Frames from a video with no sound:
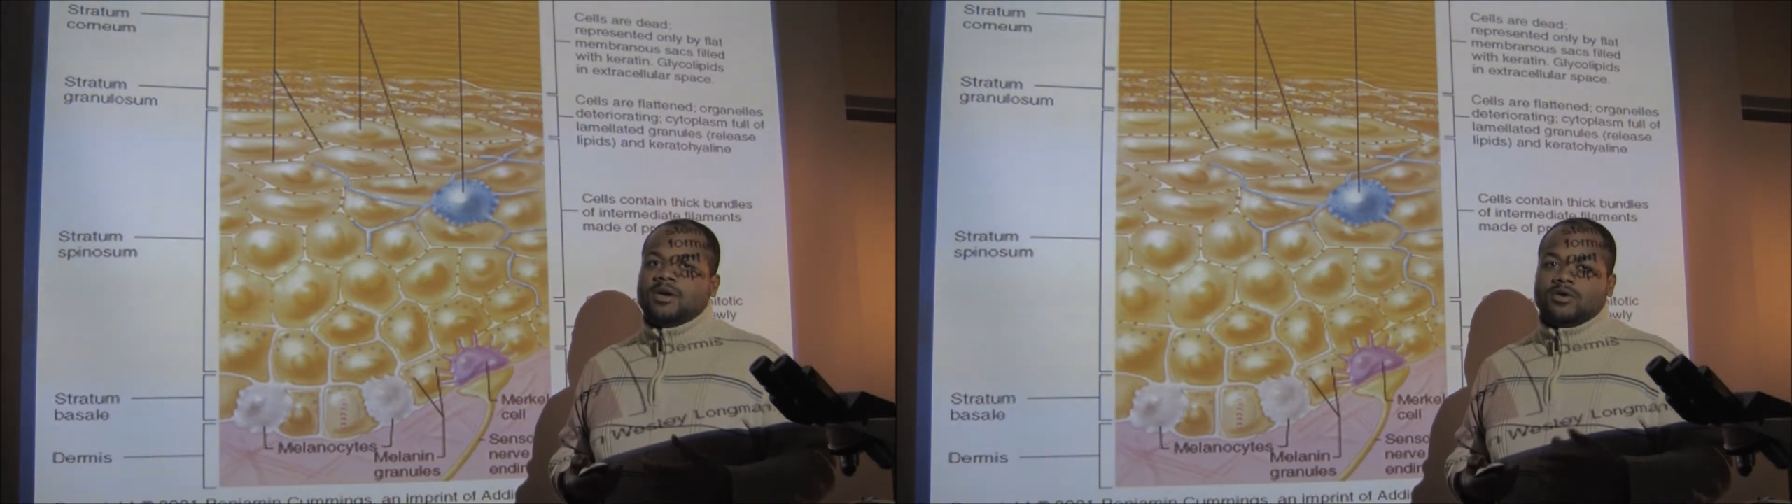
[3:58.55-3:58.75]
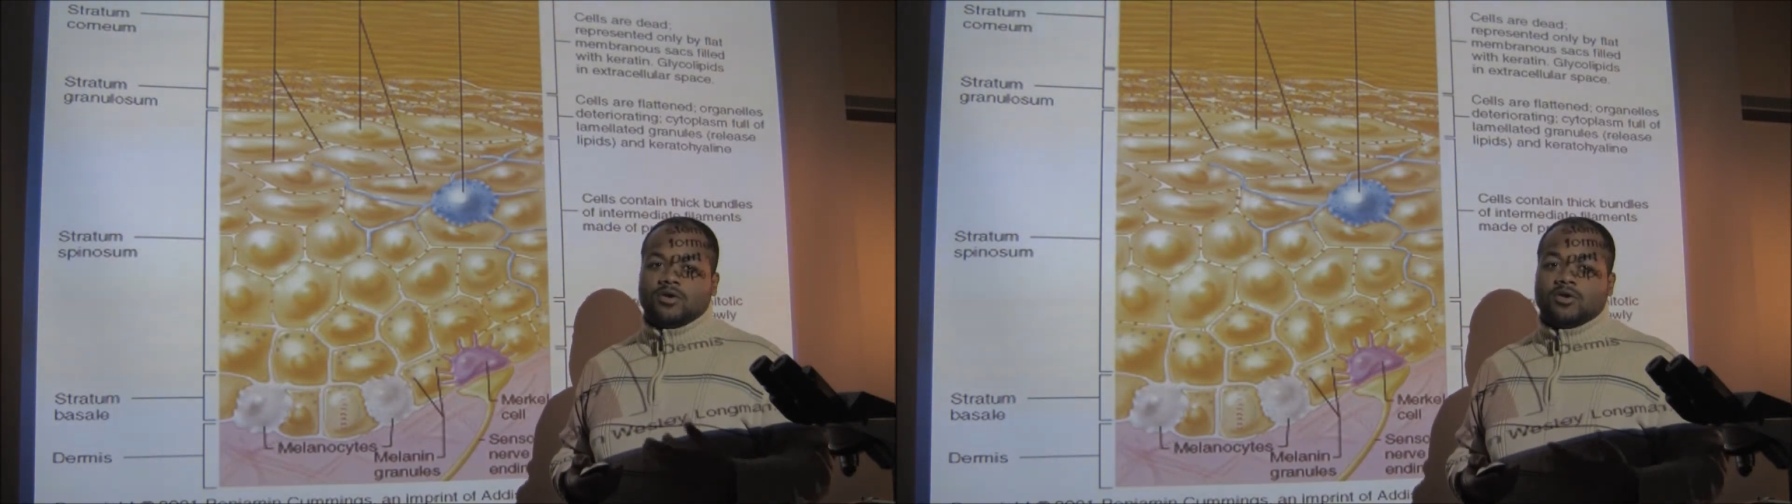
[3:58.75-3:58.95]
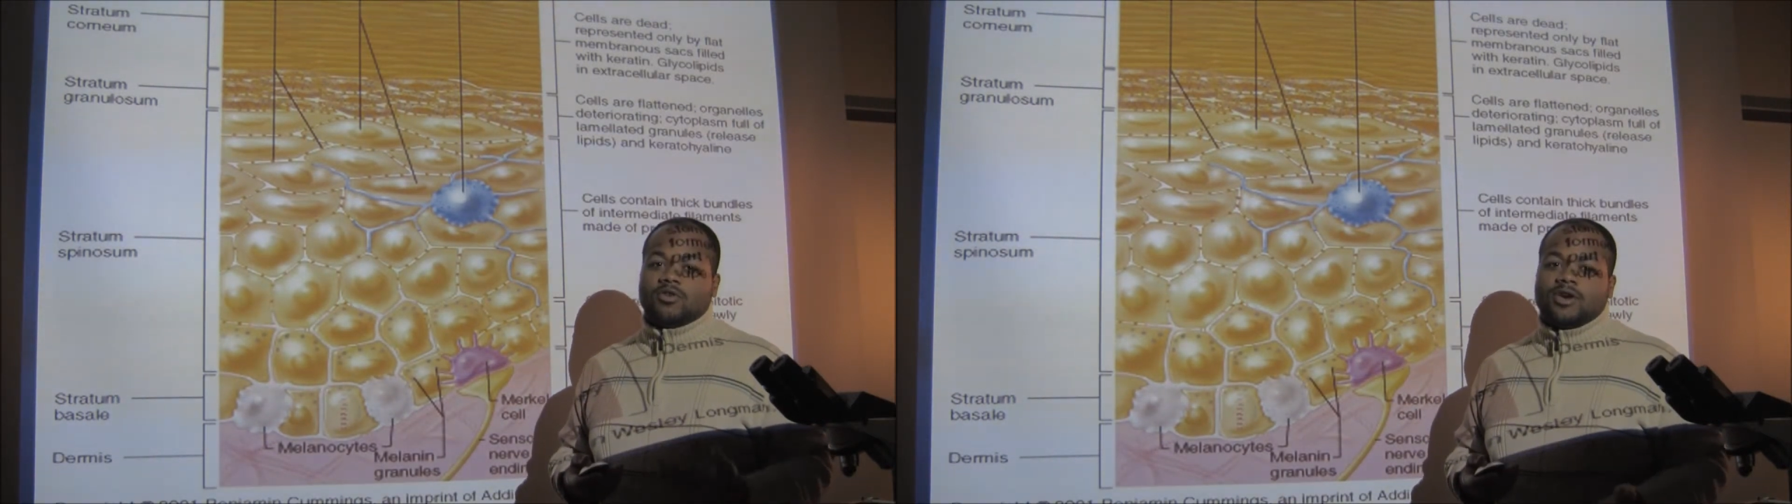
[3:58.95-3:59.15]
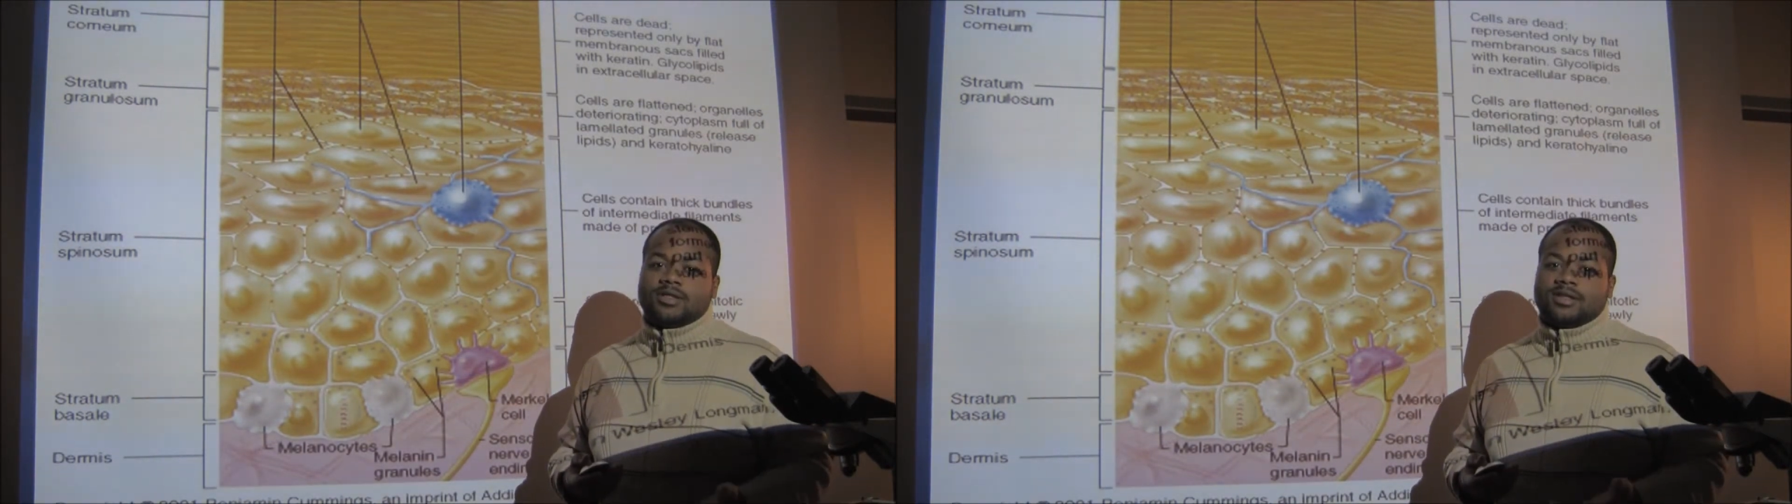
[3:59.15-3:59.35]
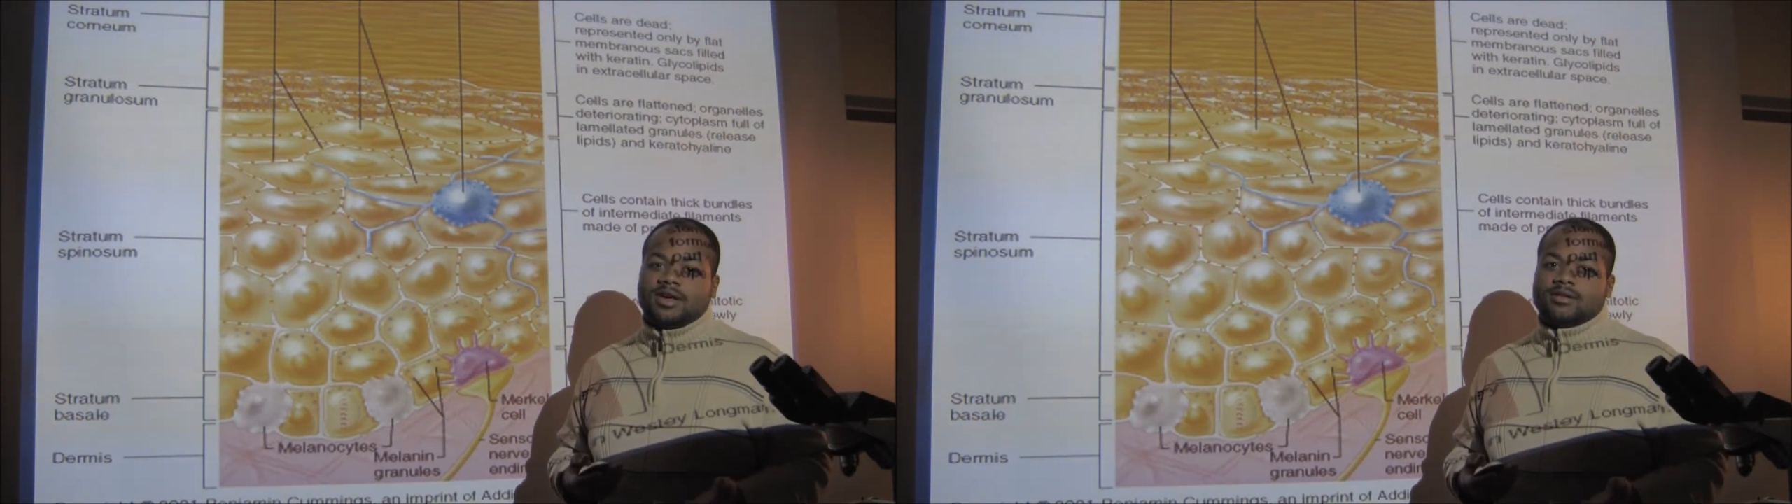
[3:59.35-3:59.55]
neural
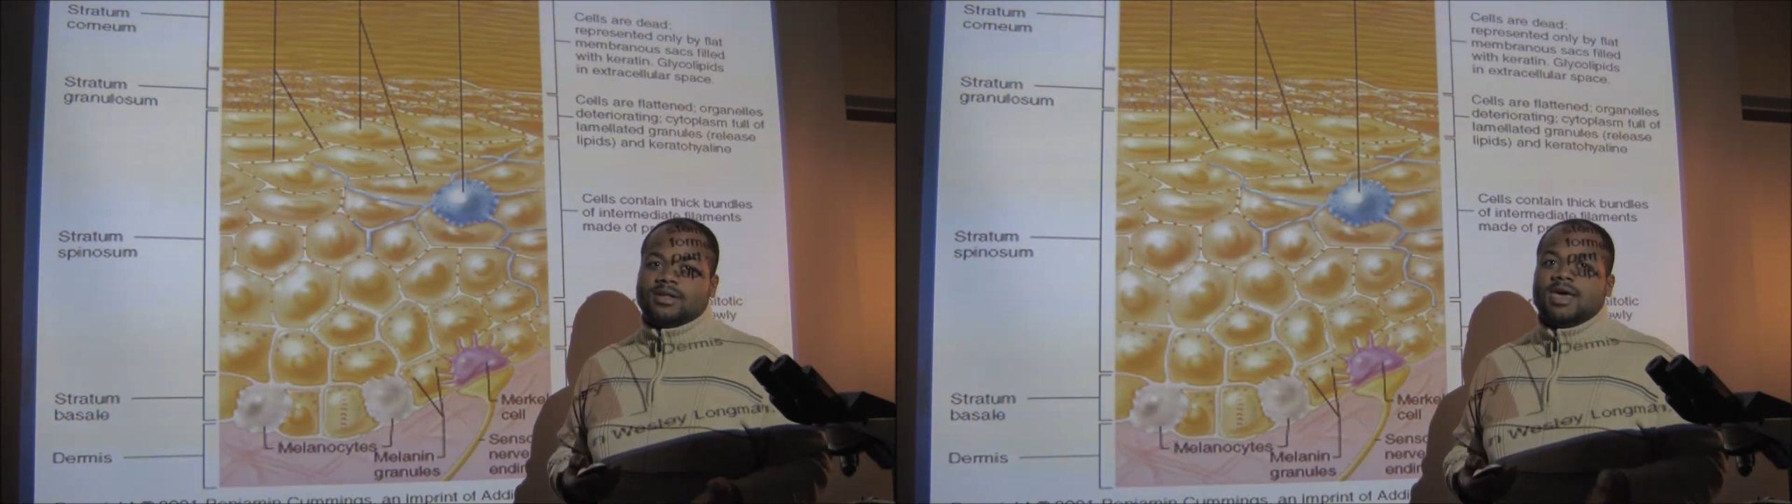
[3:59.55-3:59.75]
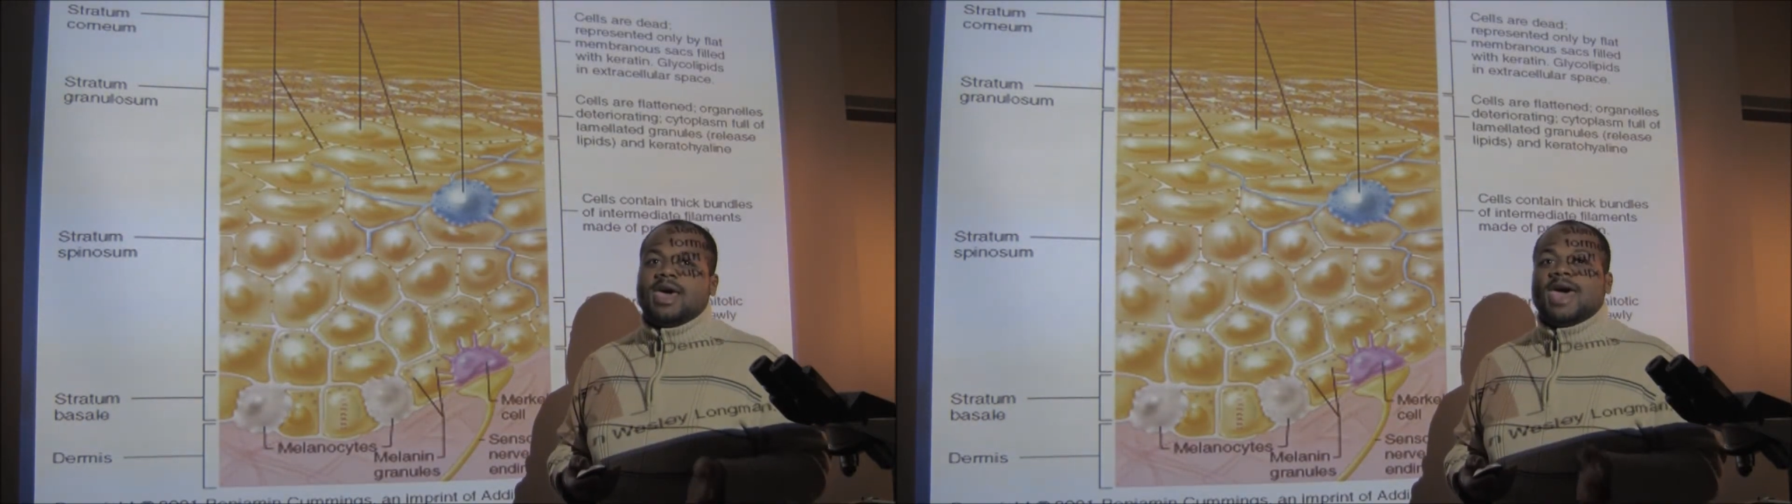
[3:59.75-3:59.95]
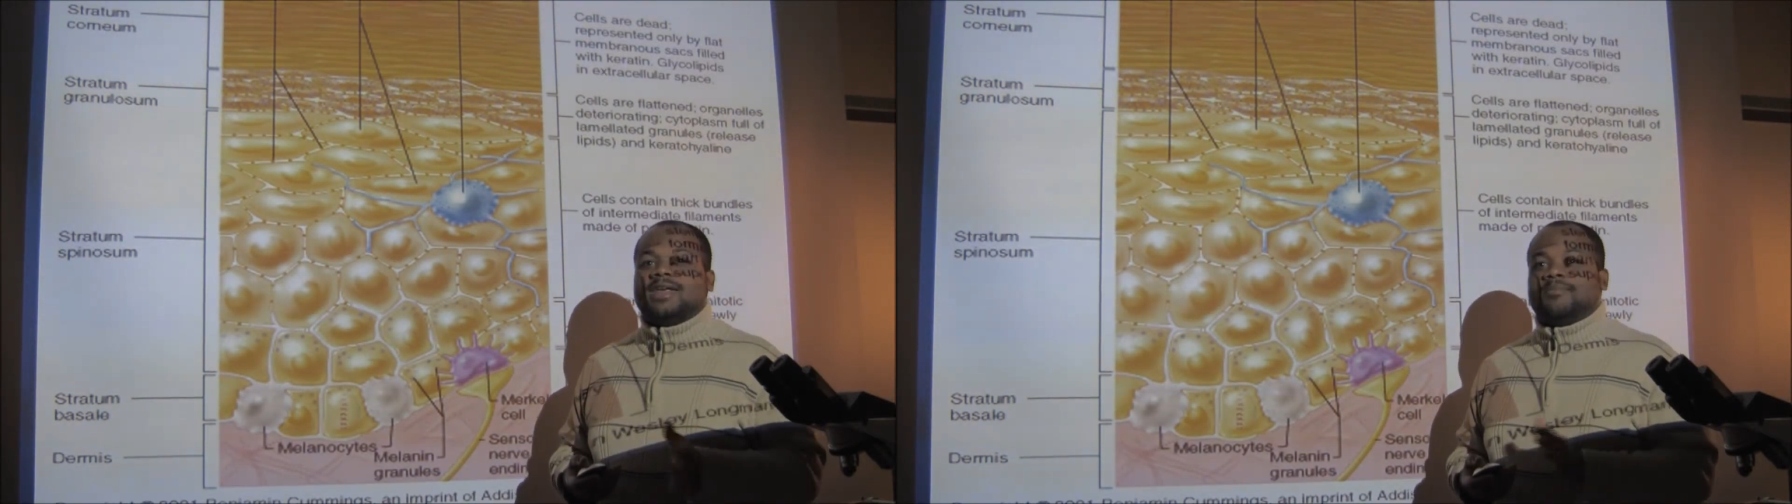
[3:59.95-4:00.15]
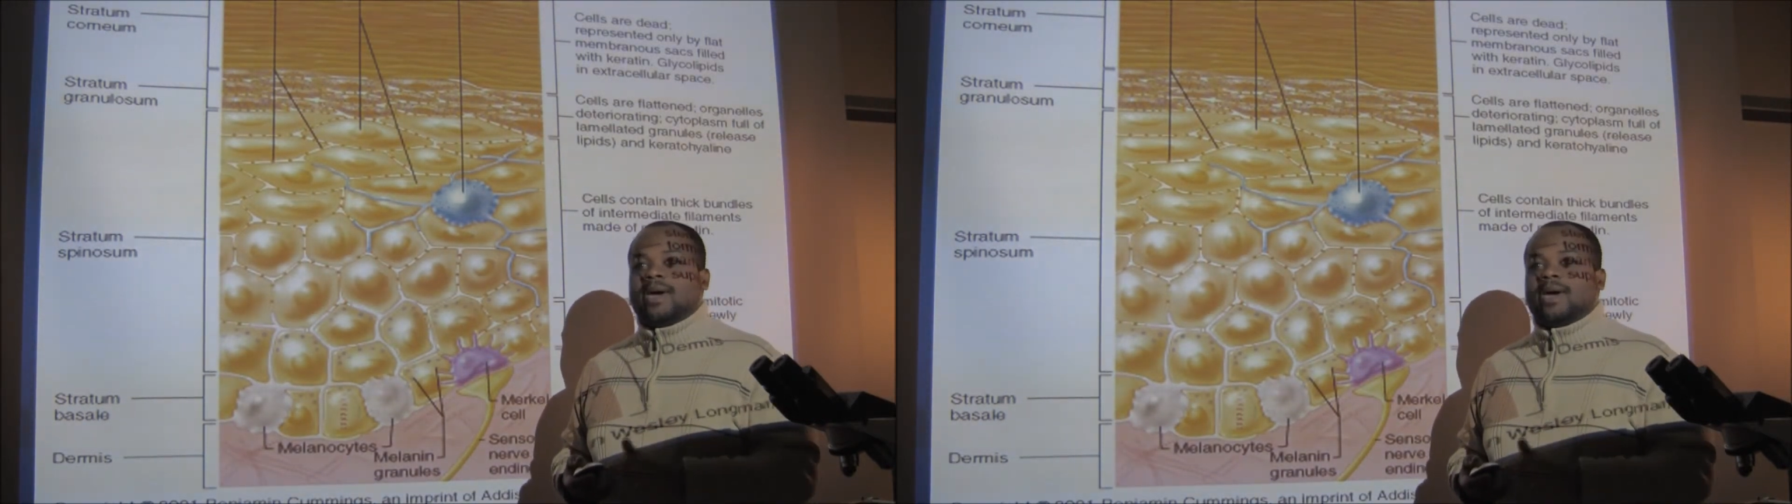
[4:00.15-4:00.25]
crest cells, and in